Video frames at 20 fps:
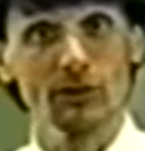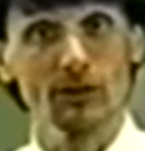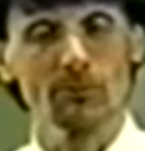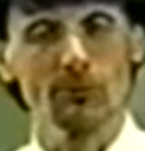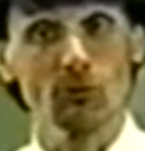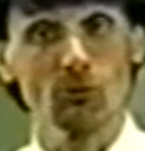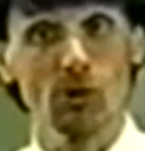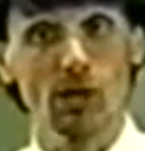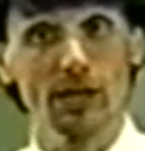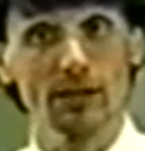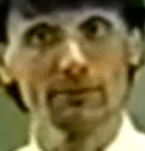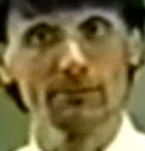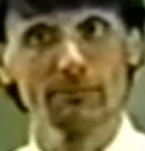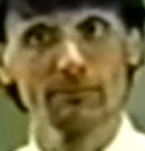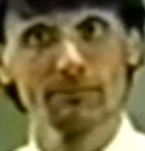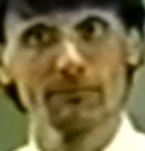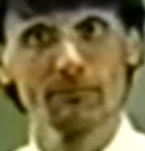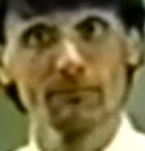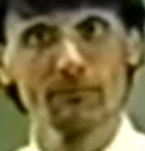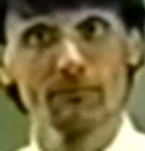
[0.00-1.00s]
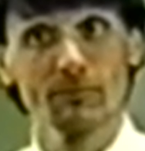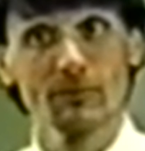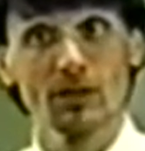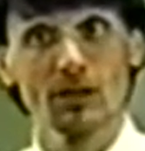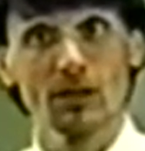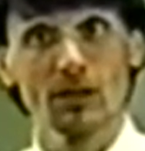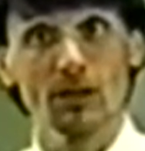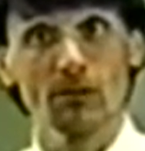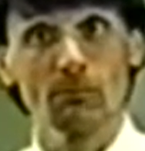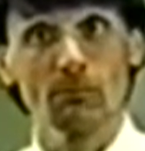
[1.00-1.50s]
number one,
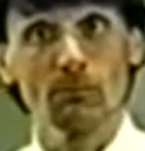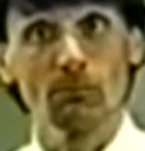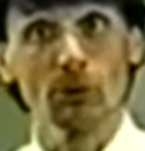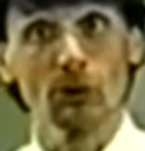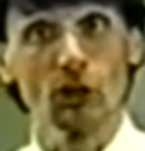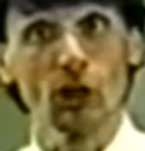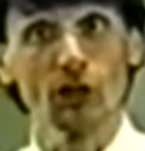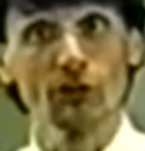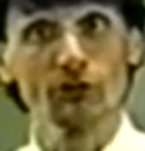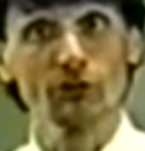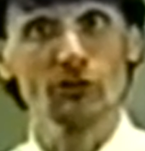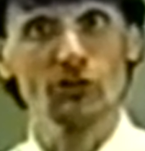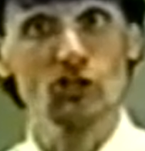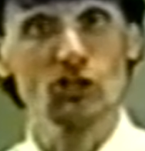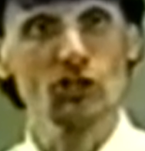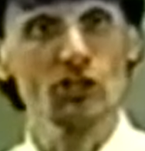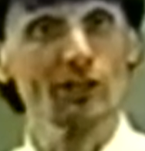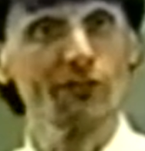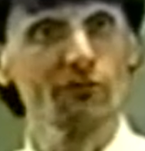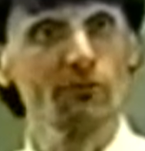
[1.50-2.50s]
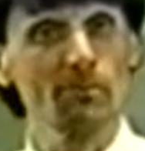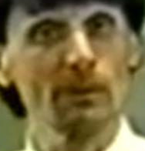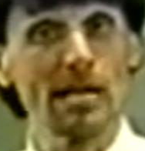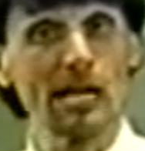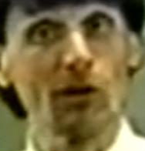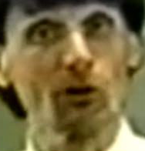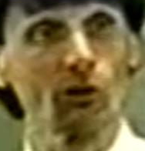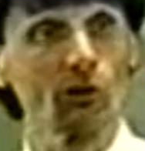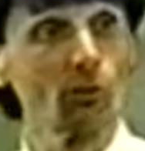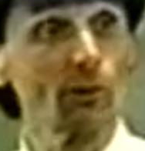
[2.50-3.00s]
but also to shift
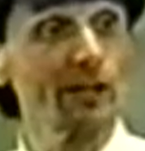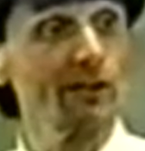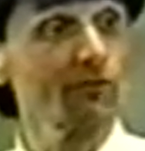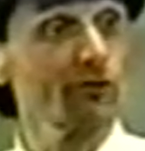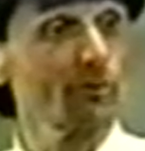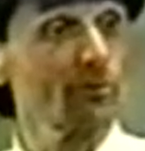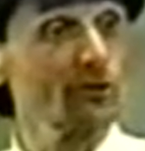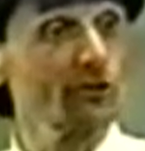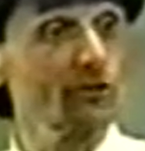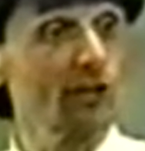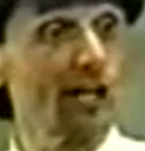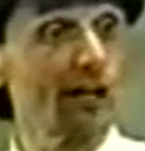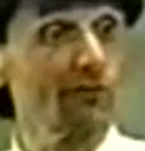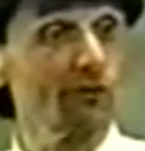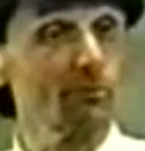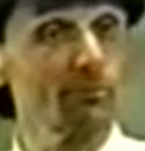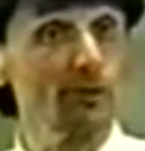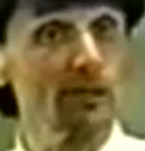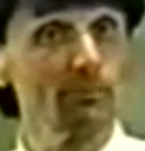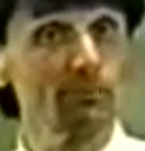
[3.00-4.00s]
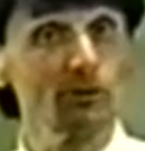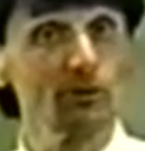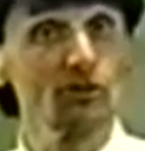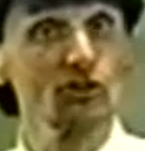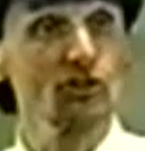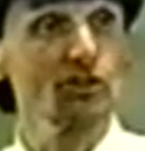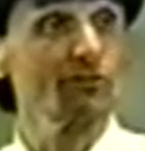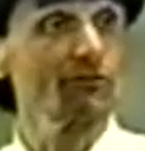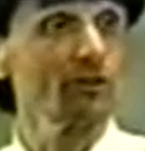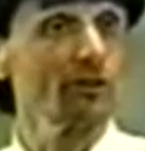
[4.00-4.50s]
power away from the sovereign
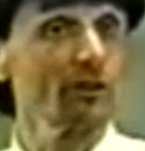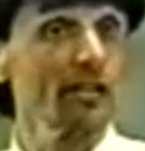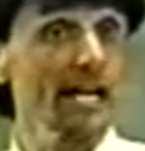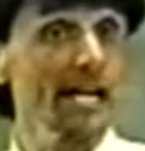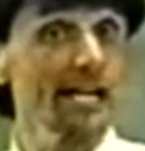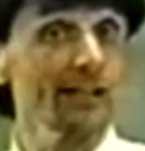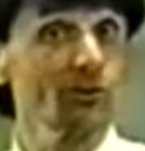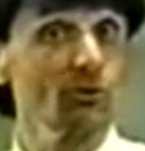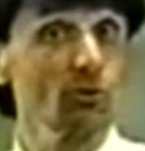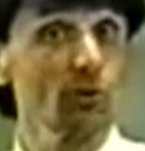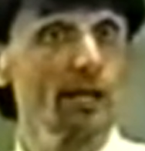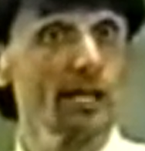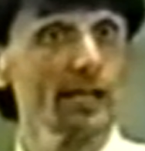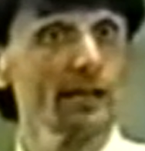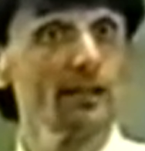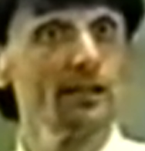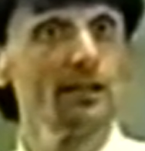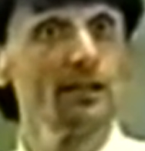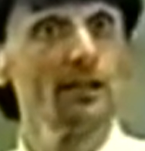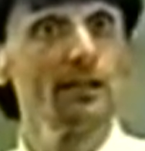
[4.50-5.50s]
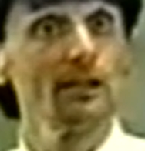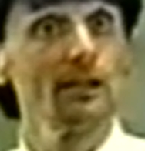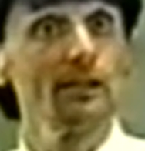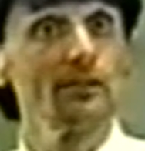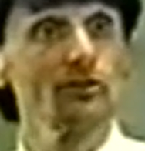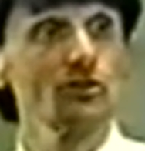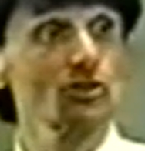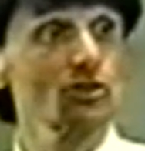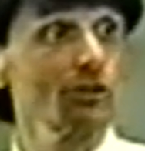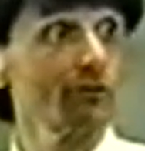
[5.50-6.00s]
people, to shift the land away,
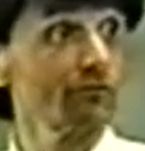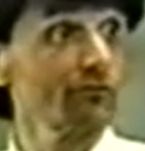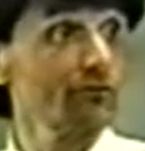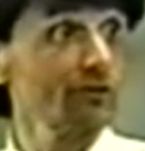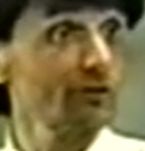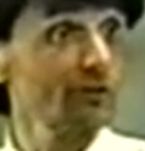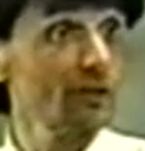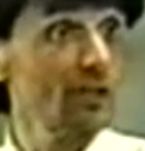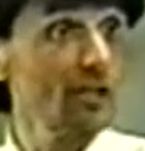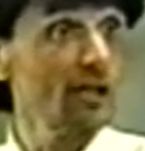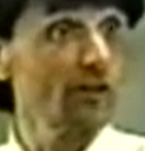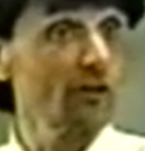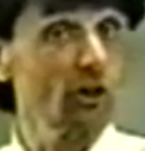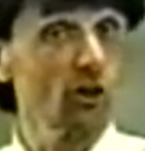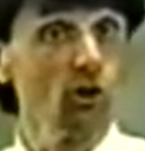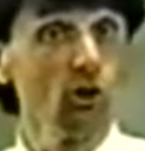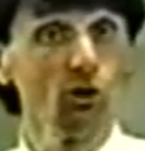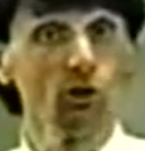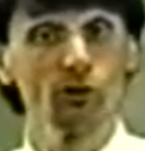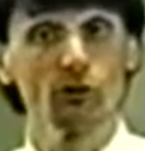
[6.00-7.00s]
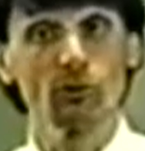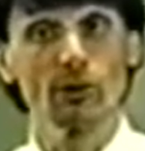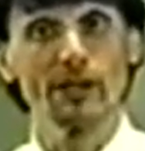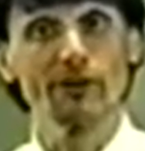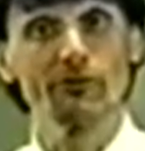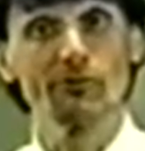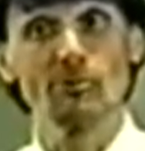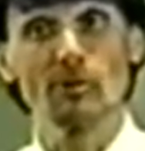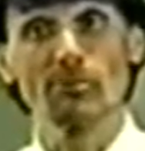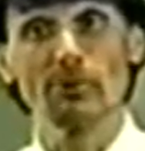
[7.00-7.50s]
and to shift the gold
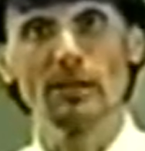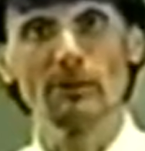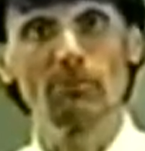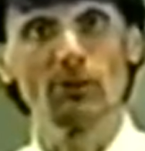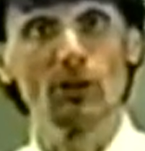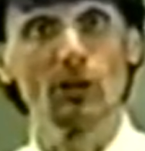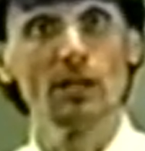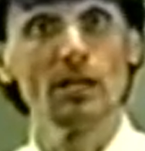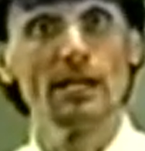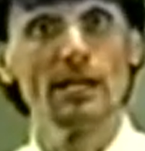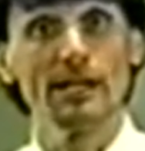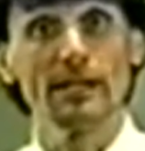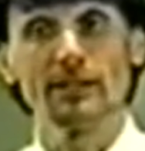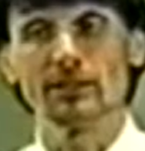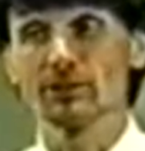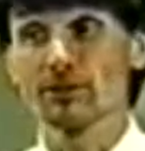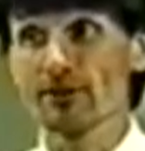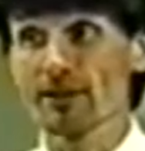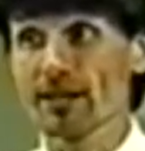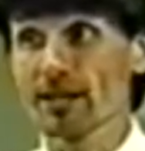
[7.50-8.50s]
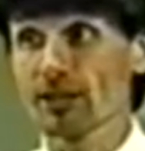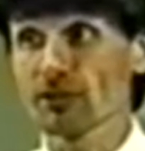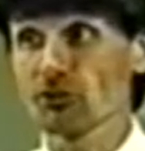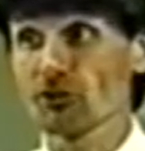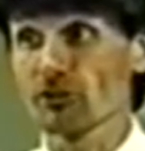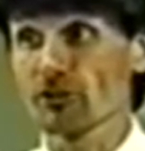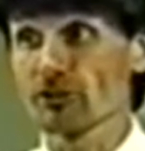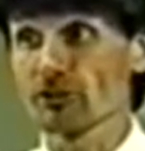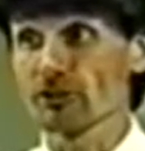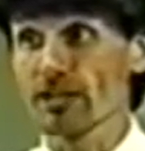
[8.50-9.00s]
away from the people and into the
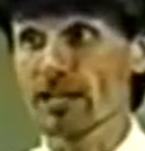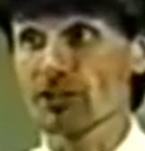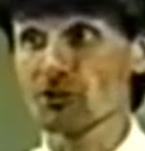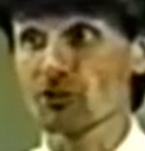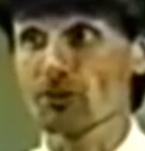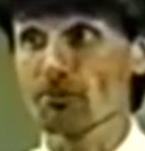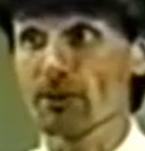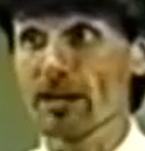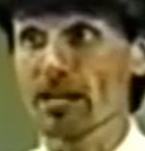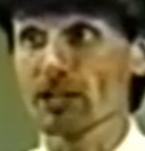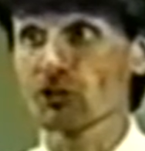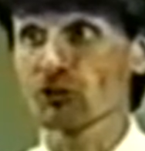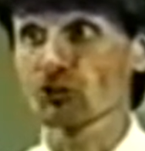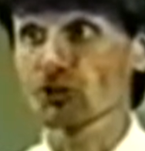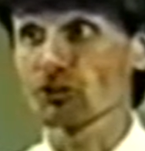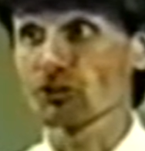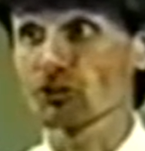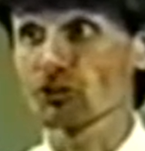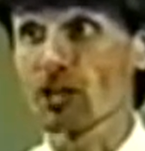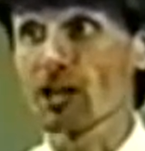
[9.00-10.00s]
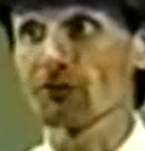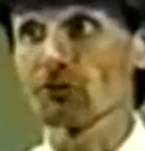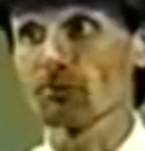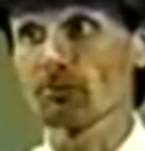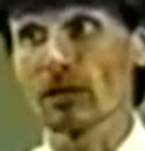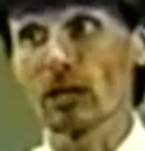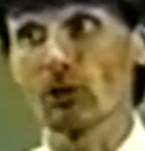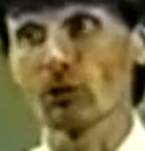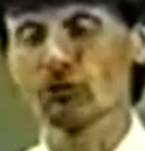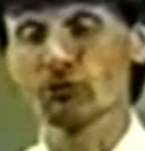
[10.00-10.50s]
hands of the international bankers and the
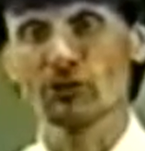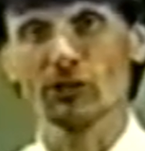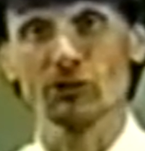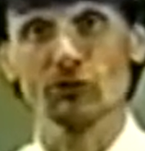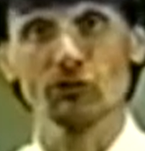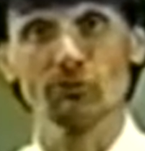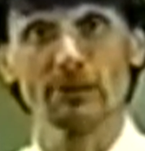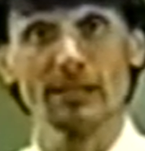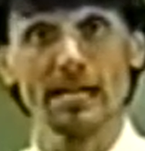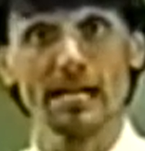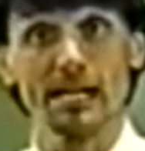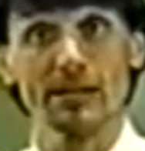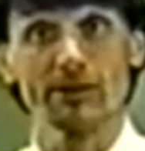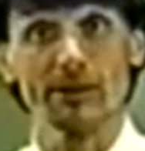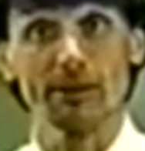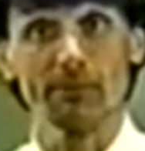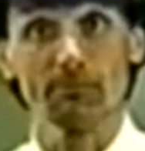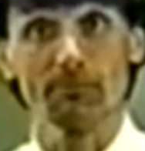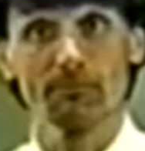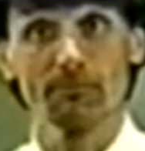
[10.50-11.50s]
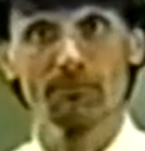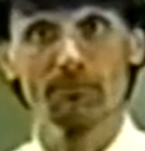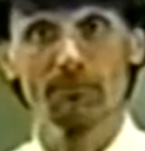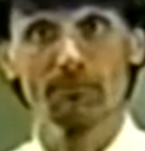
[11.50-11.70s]
sovereign power structures behind them.